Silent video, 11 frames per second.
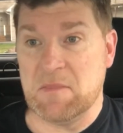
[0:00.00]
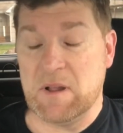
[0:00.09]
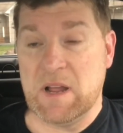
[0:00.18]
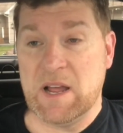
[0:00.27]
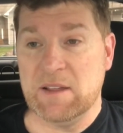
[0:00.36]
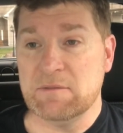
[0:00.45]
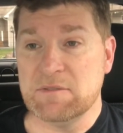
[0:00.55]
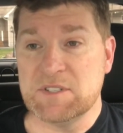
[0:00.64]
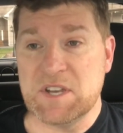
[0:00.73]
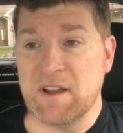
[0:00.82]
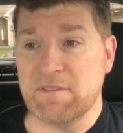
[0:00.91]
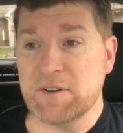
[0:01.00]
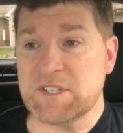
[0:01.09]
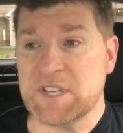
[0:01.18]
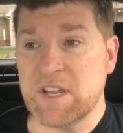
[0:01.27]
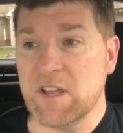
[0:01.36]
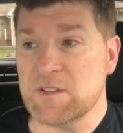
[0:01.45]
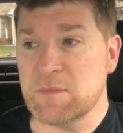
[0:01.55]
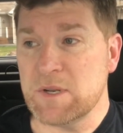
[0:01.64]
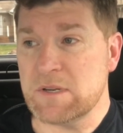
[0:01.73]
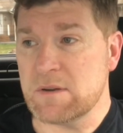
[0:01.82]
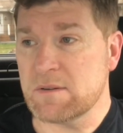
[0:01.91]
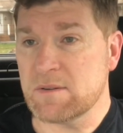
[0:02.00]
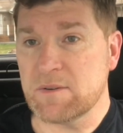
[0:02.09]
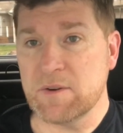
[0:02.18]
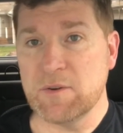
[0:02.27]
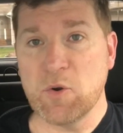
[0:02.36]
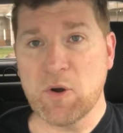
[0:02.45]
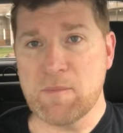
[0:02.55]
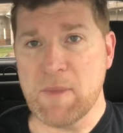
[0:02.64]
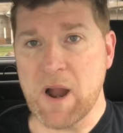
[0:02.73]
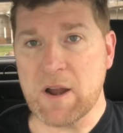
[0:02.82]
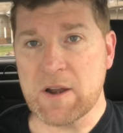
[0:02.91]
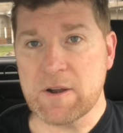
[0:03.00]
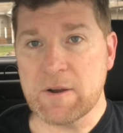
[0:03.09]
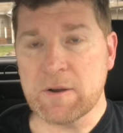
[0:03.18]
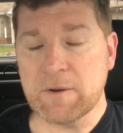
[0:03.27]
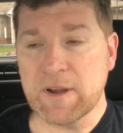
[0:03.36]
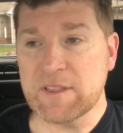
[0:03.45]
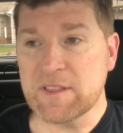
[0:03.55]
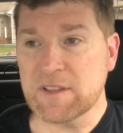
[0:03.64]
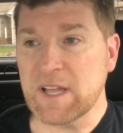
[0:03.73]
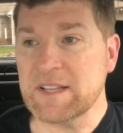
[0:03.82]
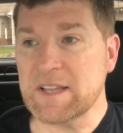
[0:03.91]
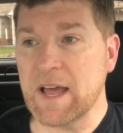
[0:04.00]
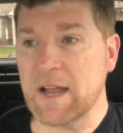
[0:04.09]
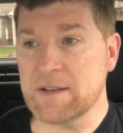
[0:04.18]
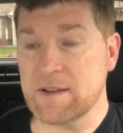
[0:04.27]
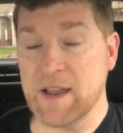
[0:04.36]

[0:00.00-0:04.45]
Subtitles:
I was never a salesman nor a marketer or anything like that.